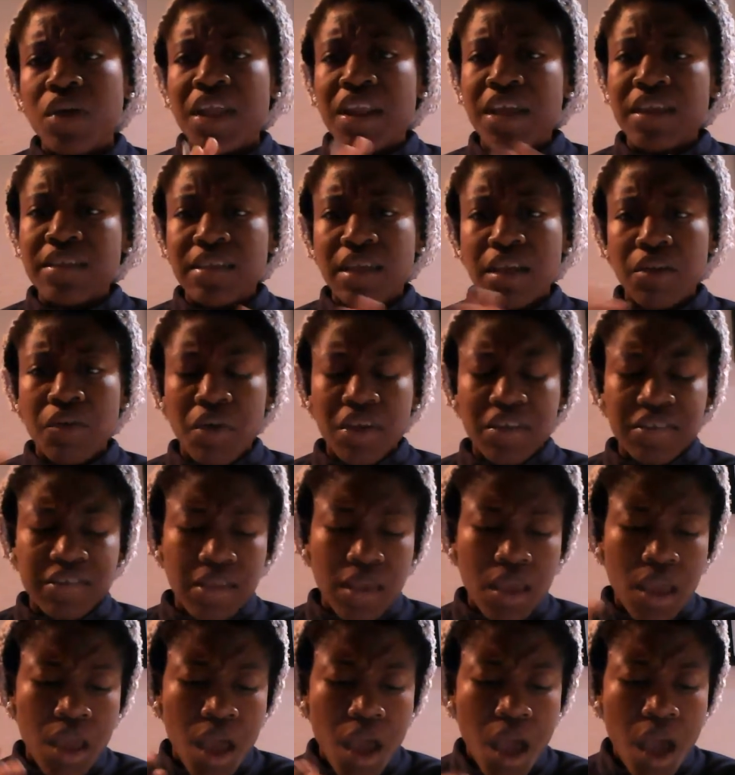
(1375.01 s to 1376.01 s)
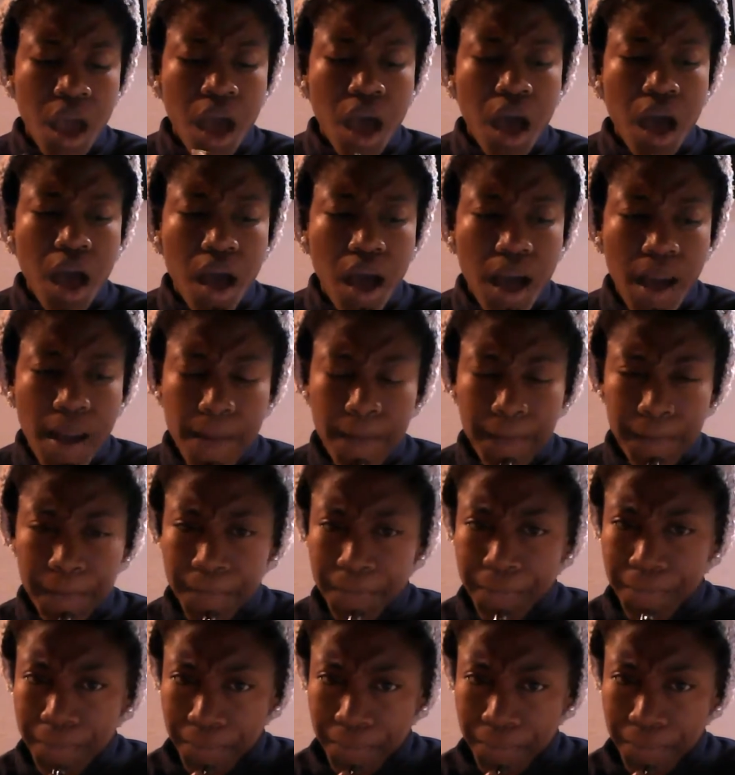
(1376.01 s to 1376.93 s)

and I digress. I